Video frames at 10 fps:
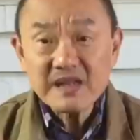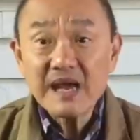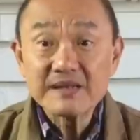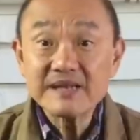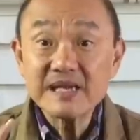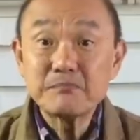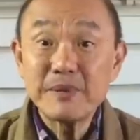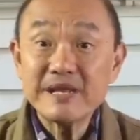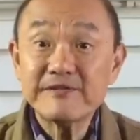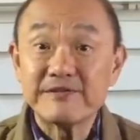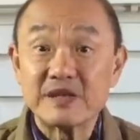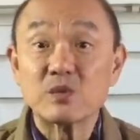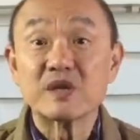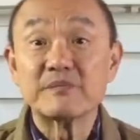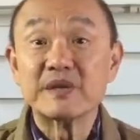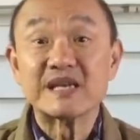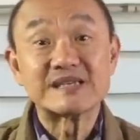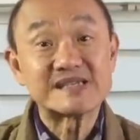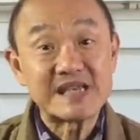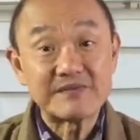I think a better fit would have been a
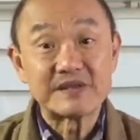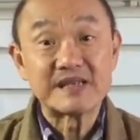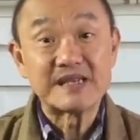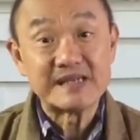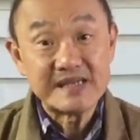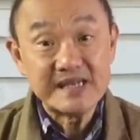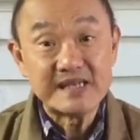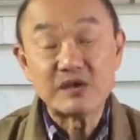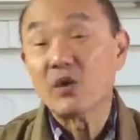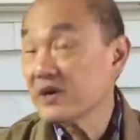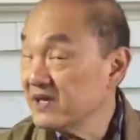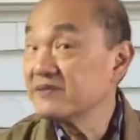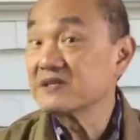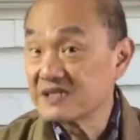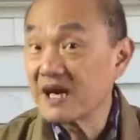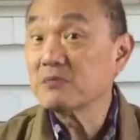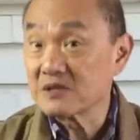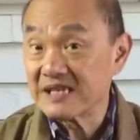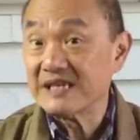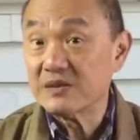7 in E or even
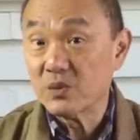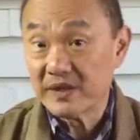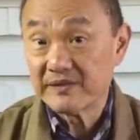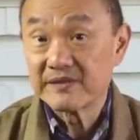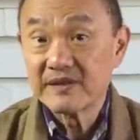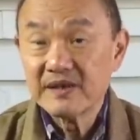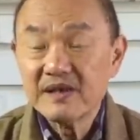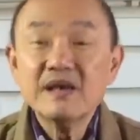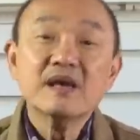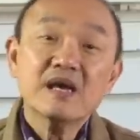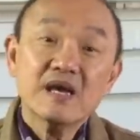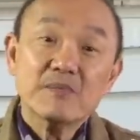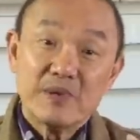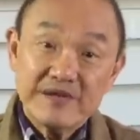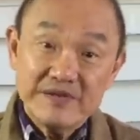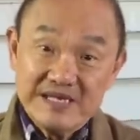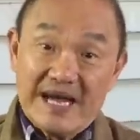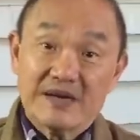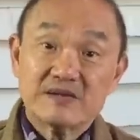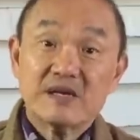double E width. But if in
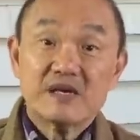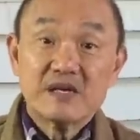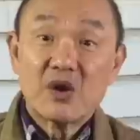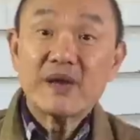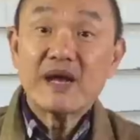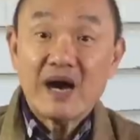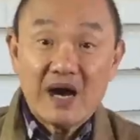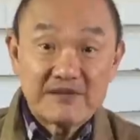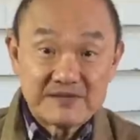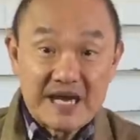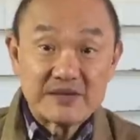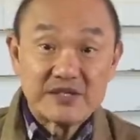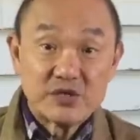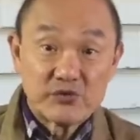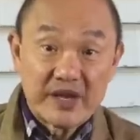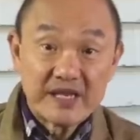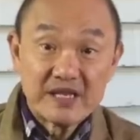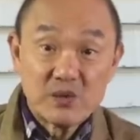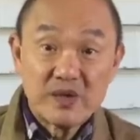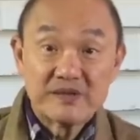doubt, going a half down in your
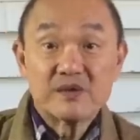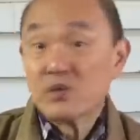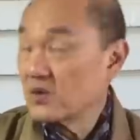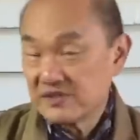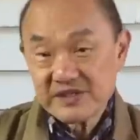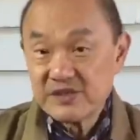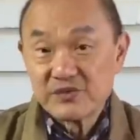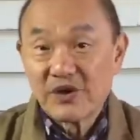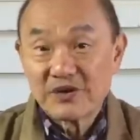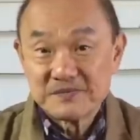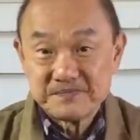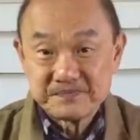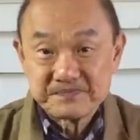regular width won't see you wrong.